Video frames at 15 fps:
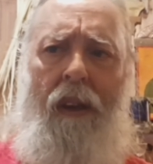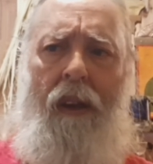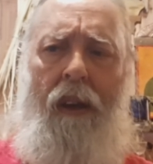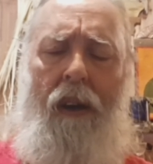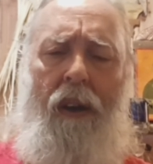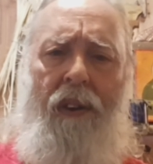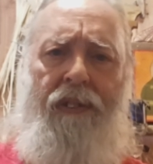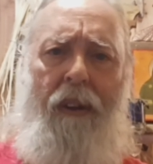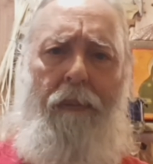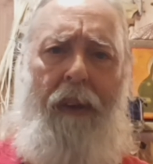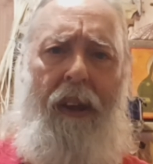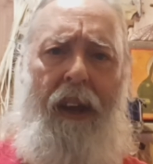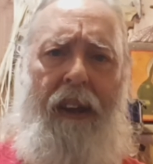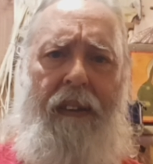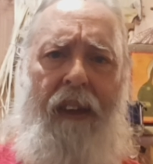or
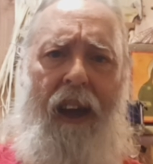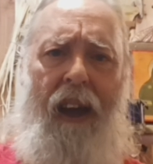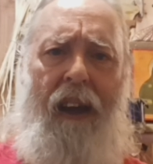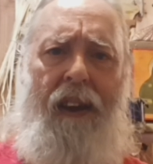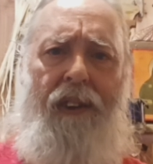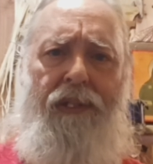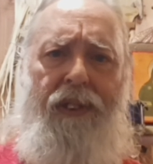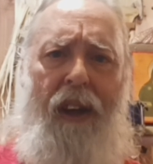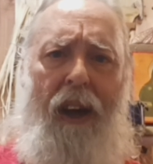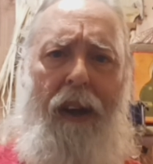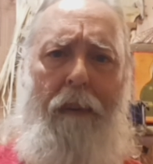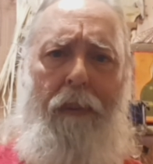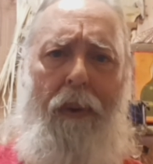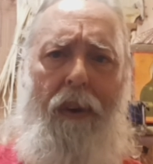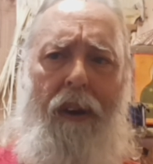something like that is
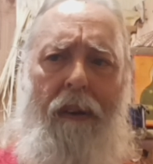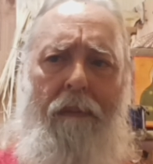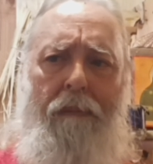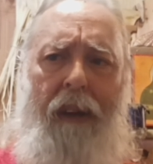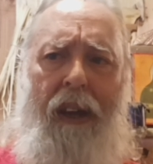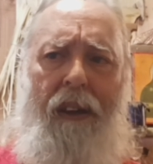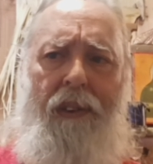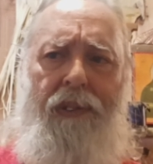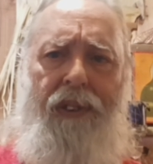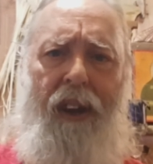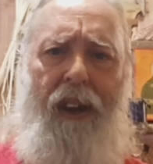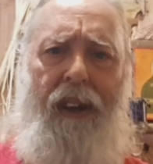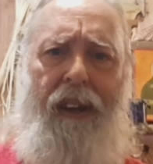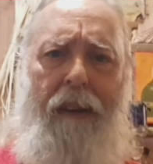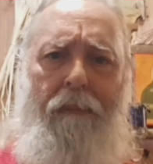unimportant because uh,
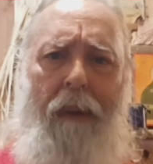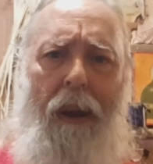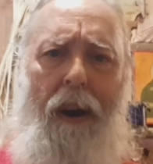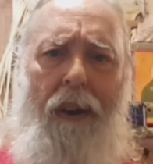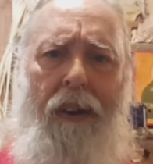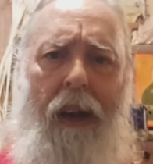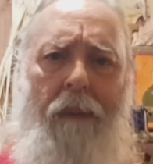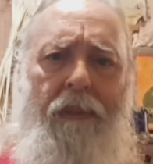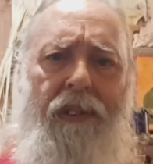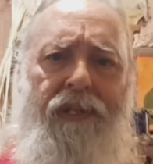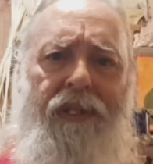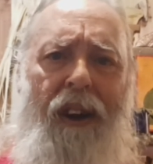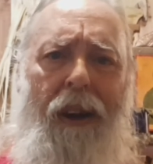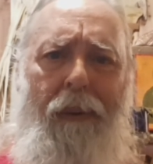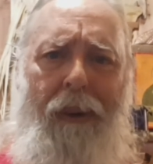it didn't belong to him to
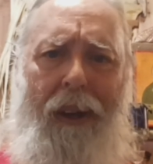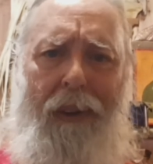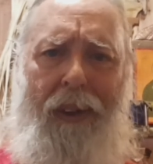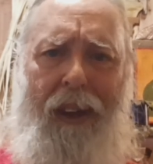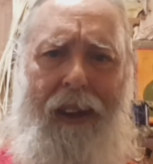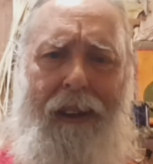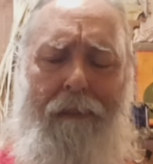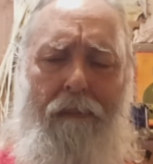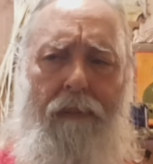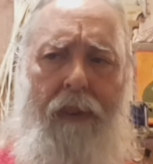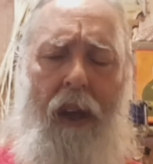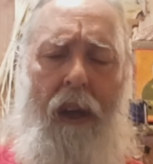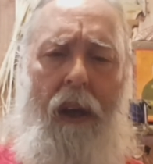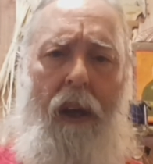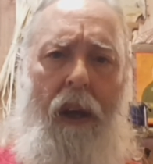start with.
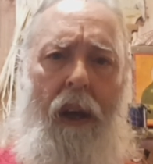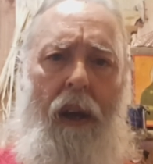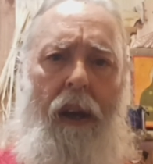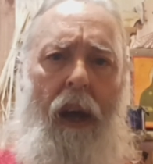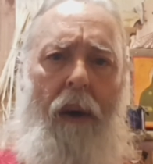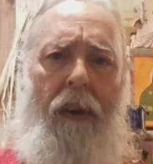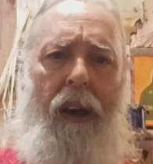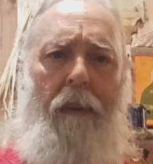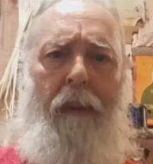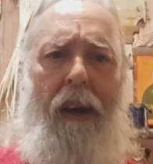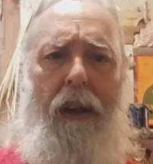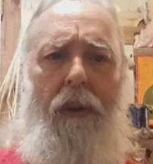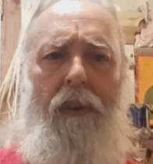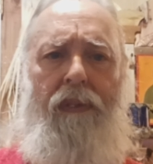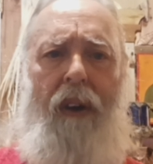Now,
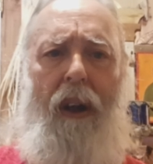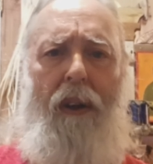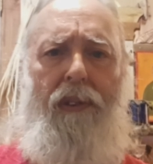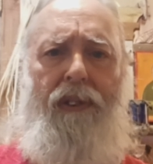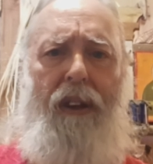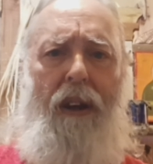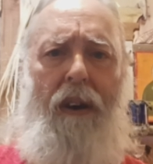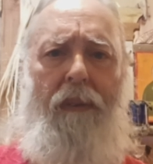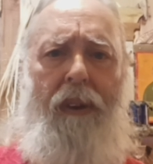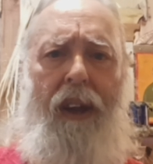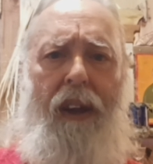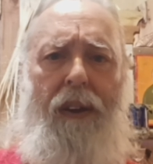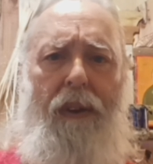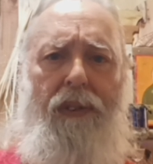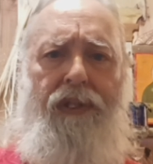anybody who follows along with
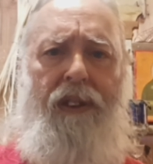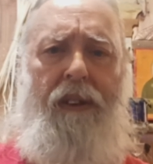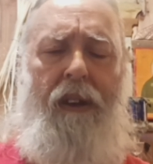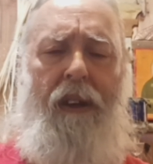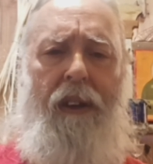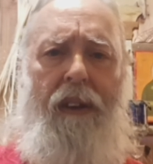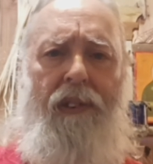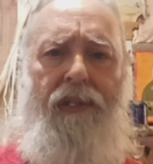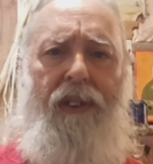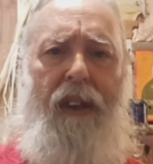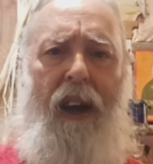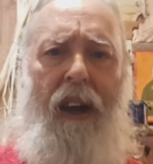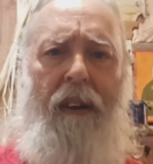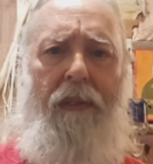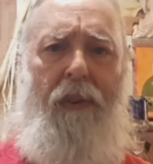that notion and this
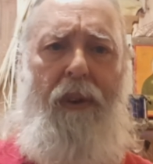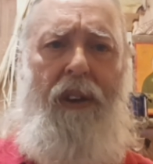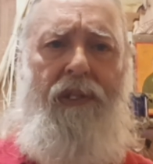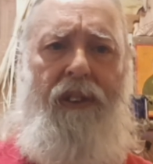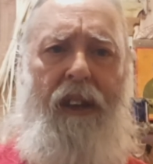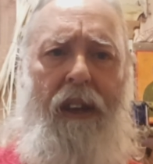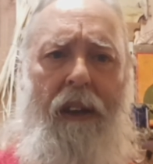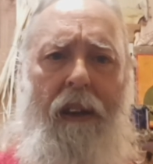line of reasoning